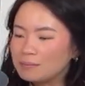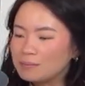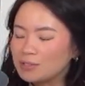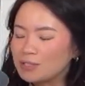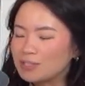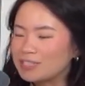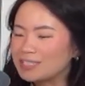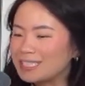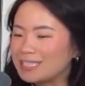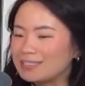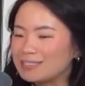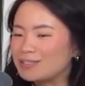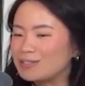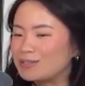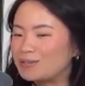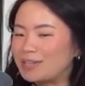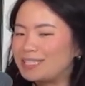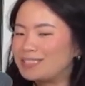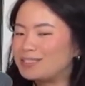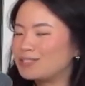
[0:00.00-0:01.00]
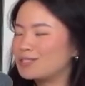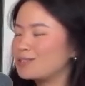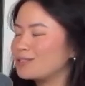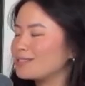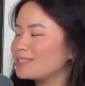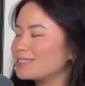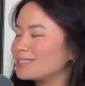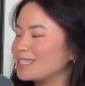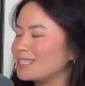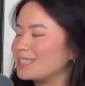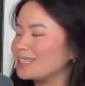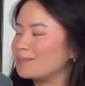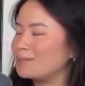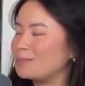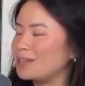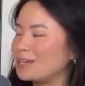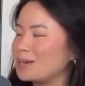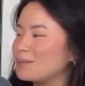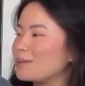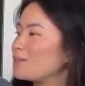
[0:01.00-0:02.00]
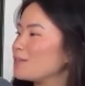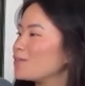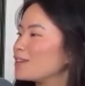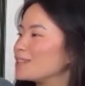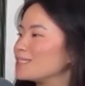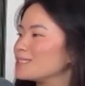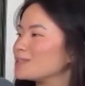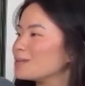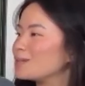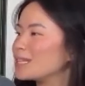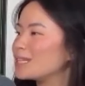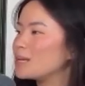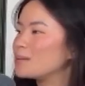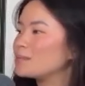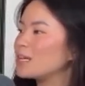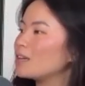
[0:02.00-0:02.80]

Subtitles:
just like strangers and becoming friends with them.